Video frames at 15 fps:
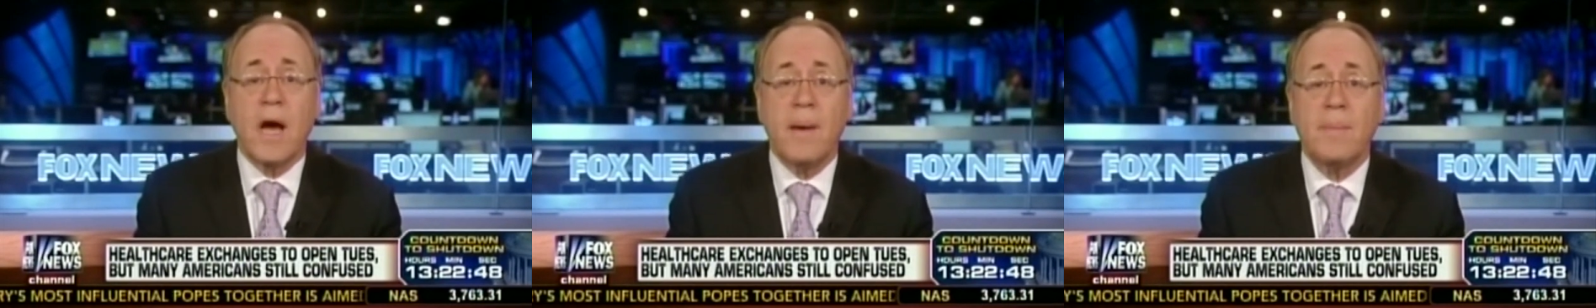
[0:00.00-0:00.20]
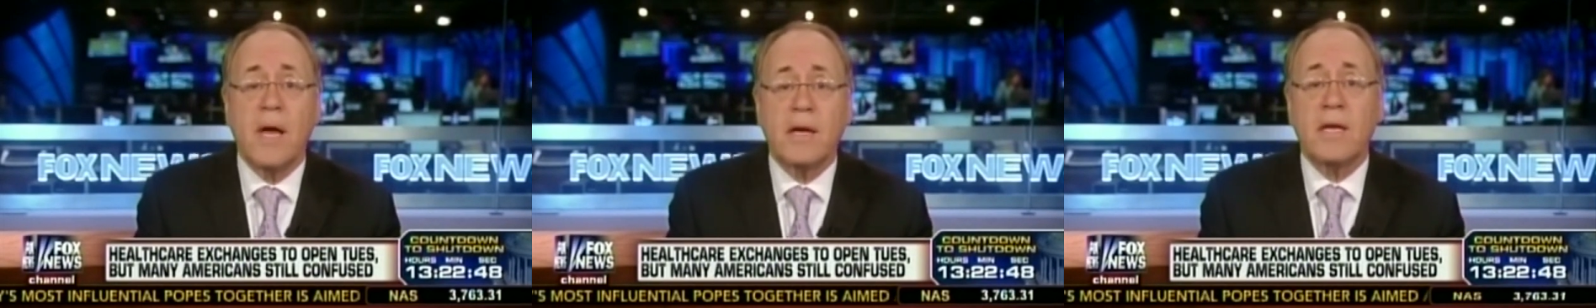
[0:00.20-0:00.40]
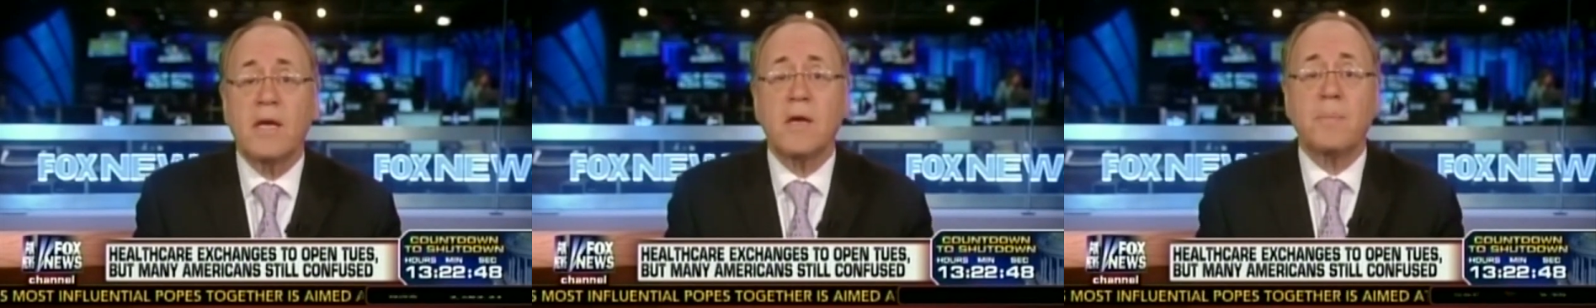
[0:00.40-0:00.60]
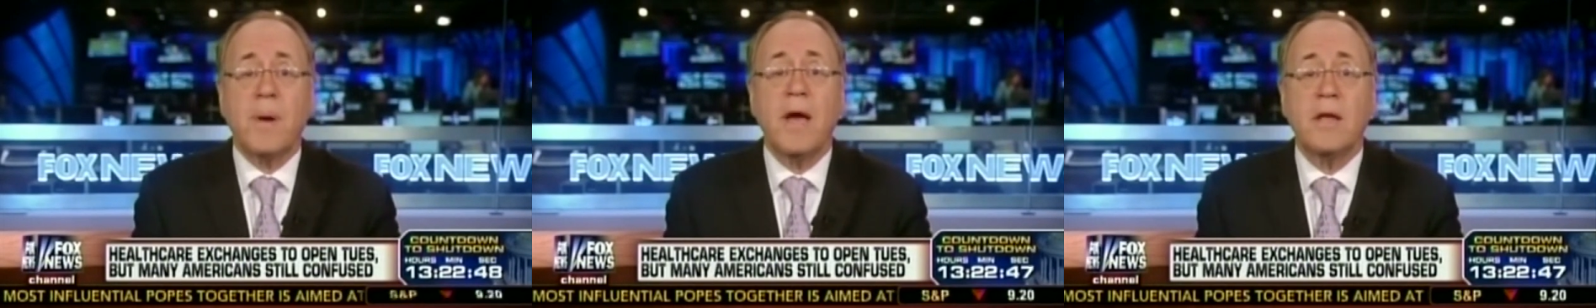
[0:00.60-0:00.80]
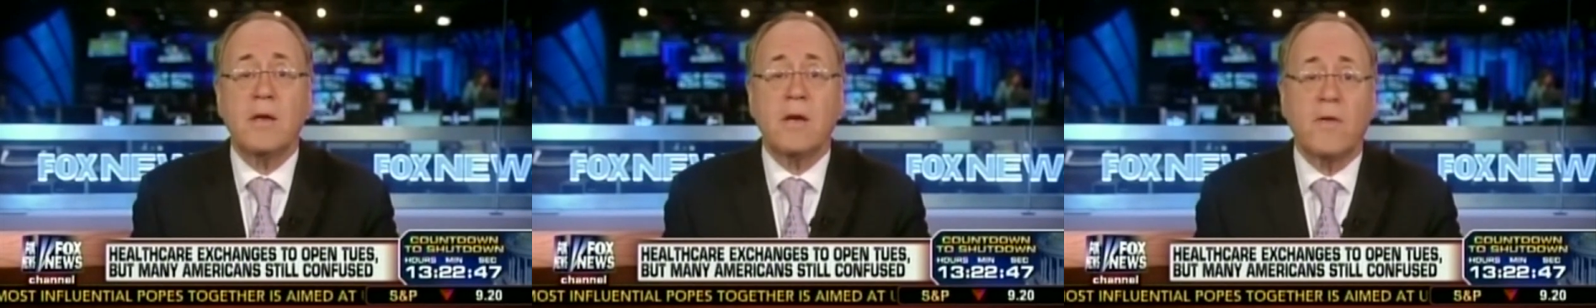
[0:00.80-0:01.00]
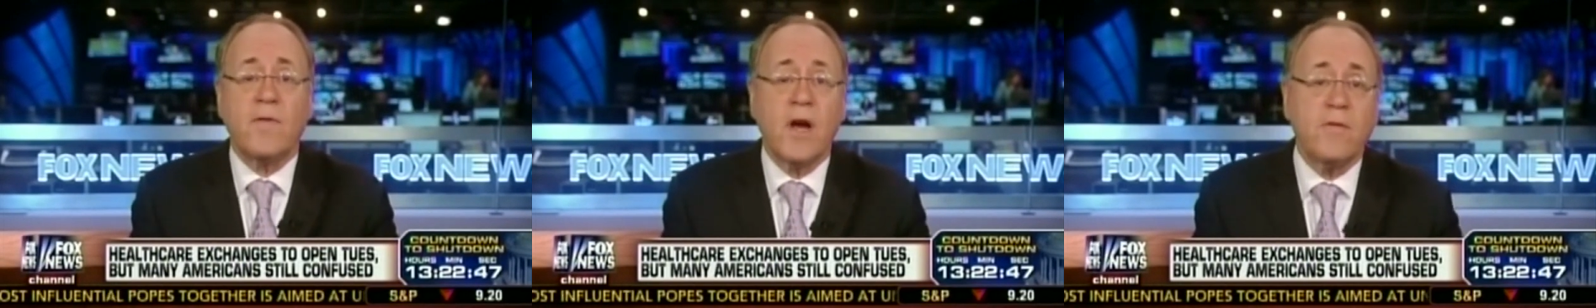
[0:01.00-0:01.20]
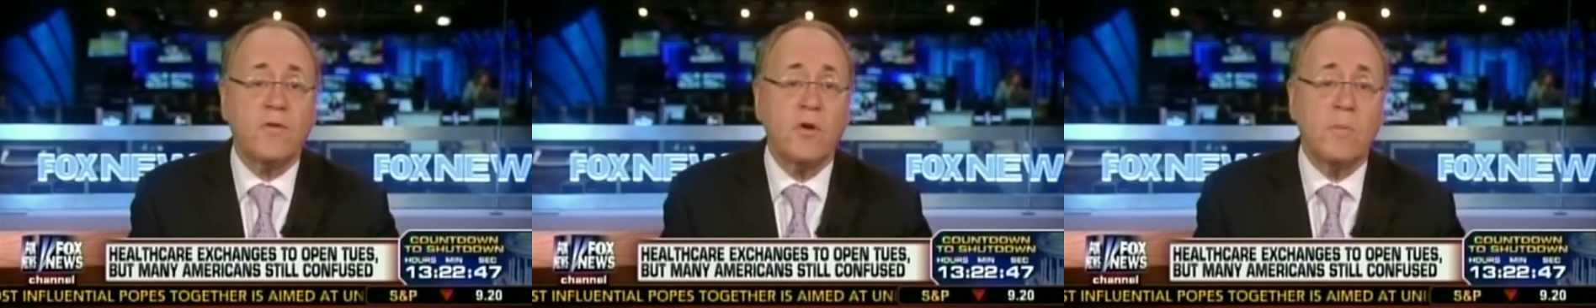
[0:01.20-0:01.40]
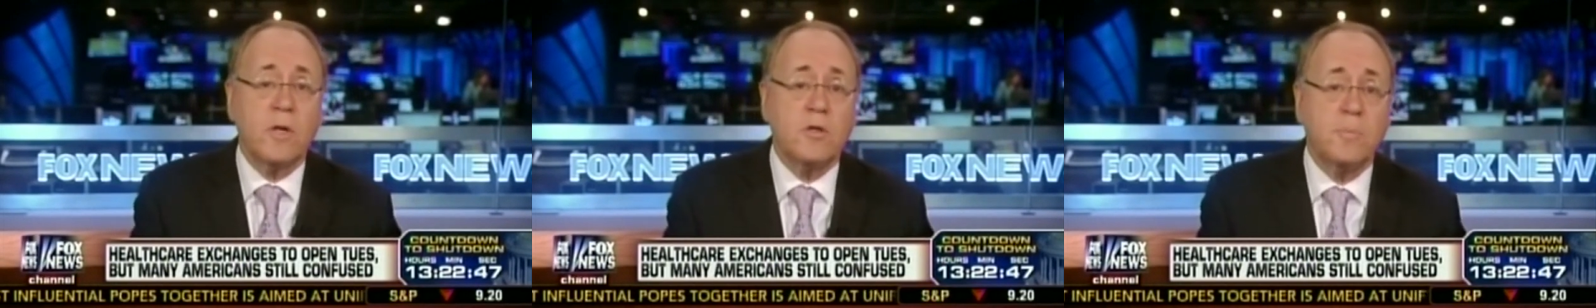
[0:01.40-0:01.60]
I'm not getting paid enough. I have
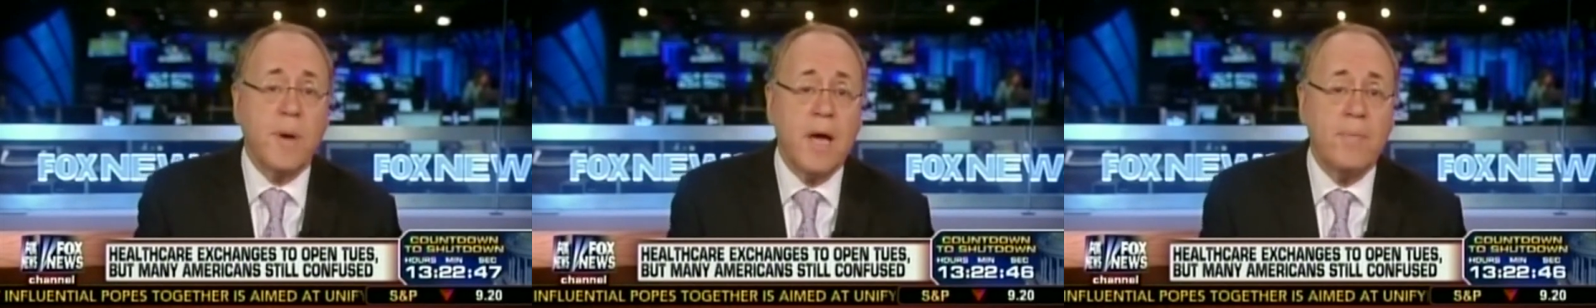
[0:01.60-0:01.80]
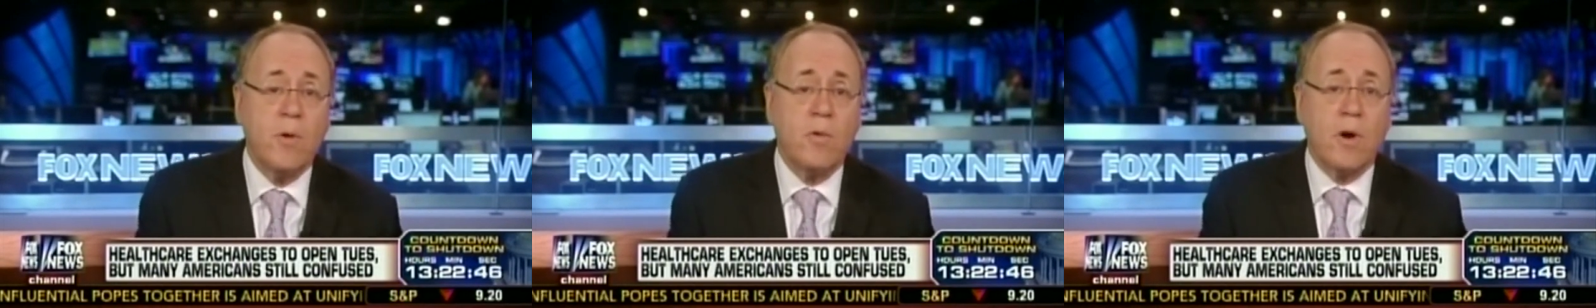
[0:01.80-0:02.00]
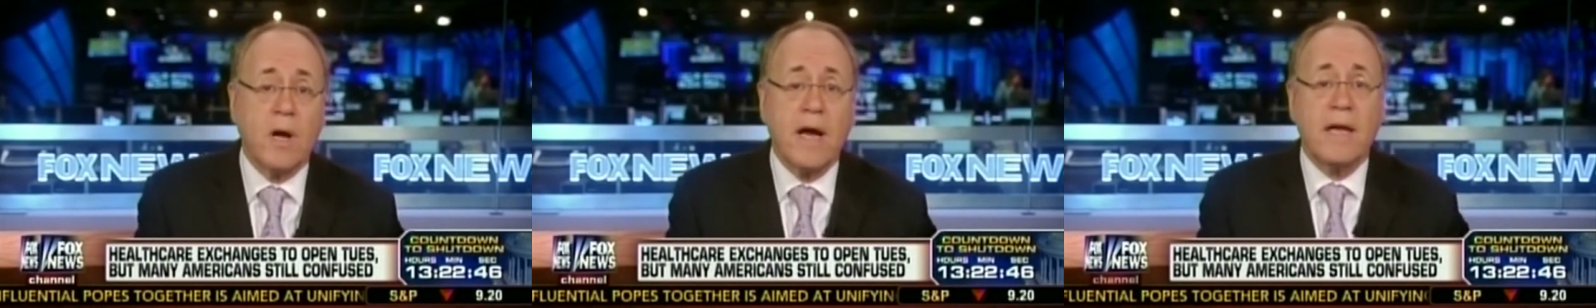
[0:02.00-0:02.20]
too much paperwork.